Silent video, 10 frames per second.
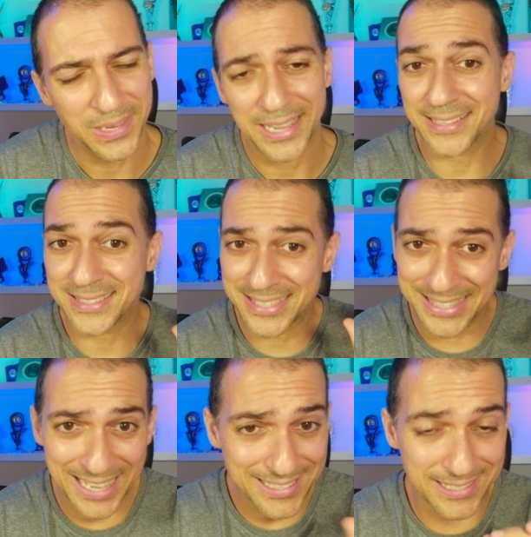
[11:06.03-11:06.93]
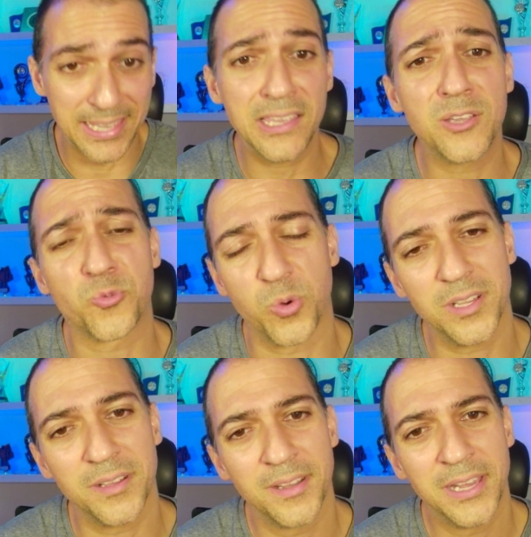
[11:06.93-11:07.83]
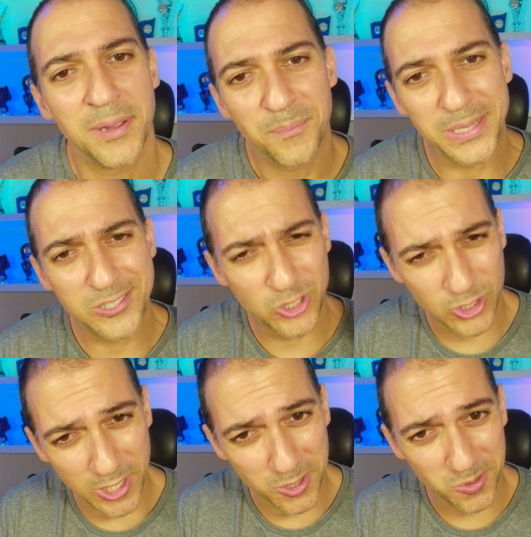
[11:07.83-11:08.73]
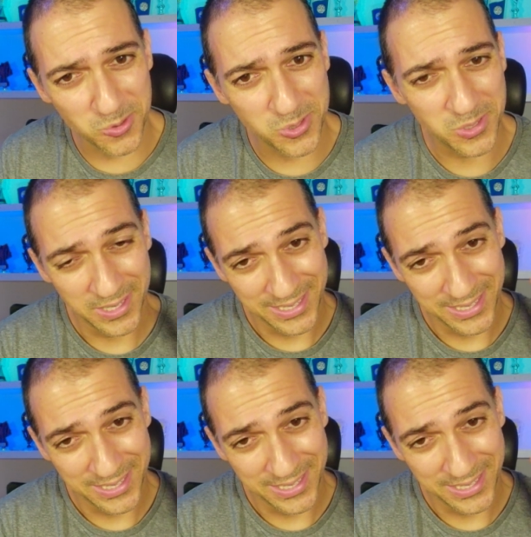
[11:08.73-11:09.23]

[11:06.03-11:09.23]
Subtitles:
It's not equal, but shows